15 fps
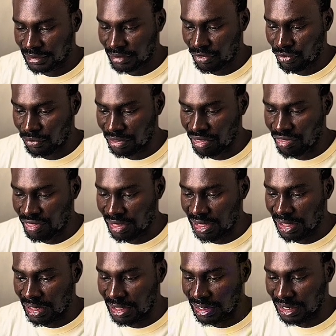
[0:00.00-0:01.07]
So this is
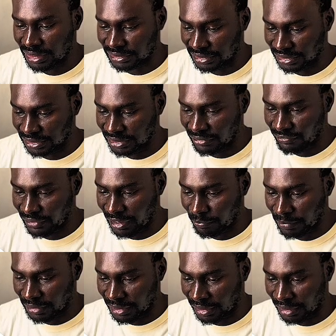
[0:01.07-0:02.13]
the characteristic flag
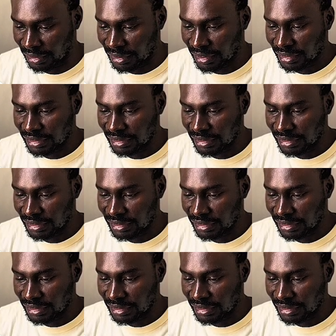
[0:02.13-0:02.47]
pattern.